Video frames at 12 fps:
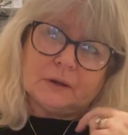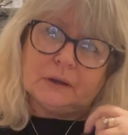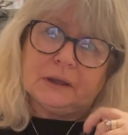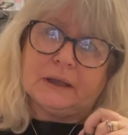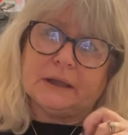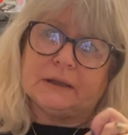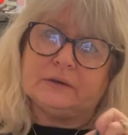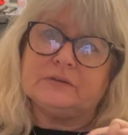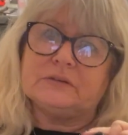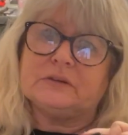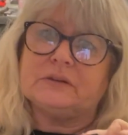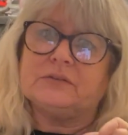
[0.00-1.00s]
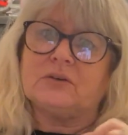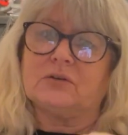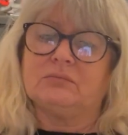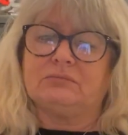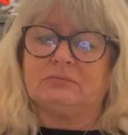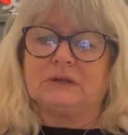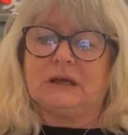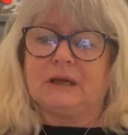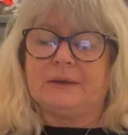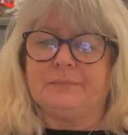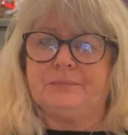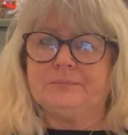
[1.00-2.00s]
and has got
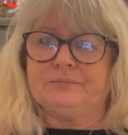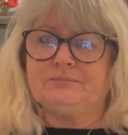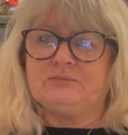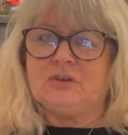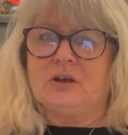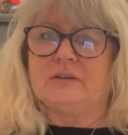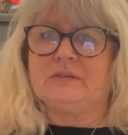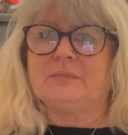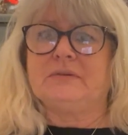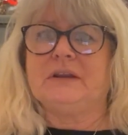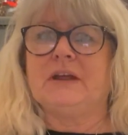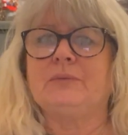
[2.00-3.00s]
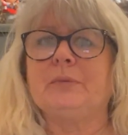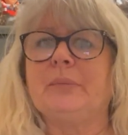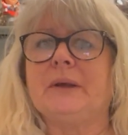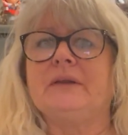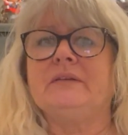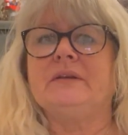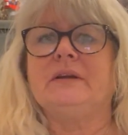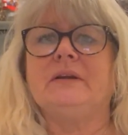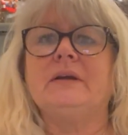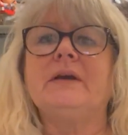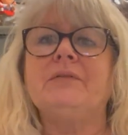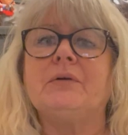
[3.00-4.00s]
jars upstairs with buttons in,
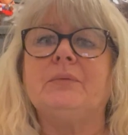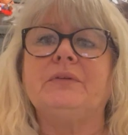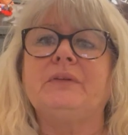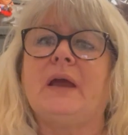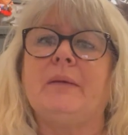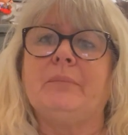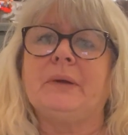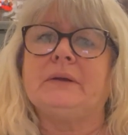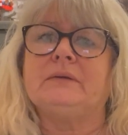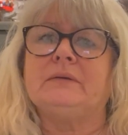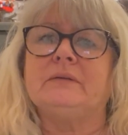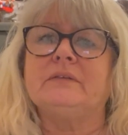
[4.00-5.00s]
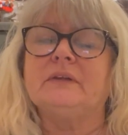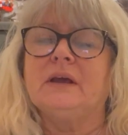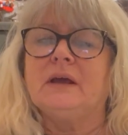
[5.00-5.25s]
and I've always kept buttons.